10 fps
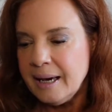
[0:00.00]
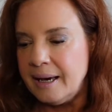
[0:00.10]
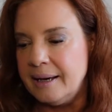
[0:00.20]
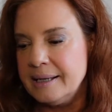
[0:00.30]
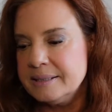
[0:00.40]

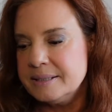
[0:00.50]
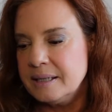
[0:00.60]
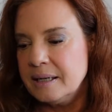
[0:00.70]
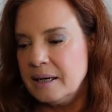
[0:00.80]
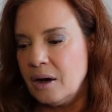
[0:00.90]
And
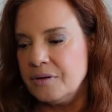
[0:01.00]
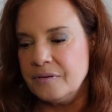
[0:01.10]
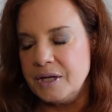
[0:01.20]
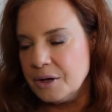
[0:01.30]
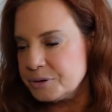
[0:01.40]
uh,
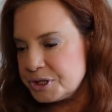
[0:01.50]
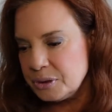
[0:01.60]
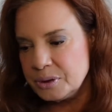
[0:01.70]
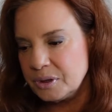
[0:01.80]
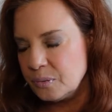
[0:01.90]
the other
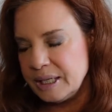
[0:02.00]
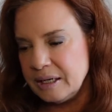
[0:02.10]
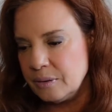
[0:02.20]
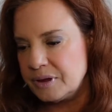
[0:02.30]
two that we,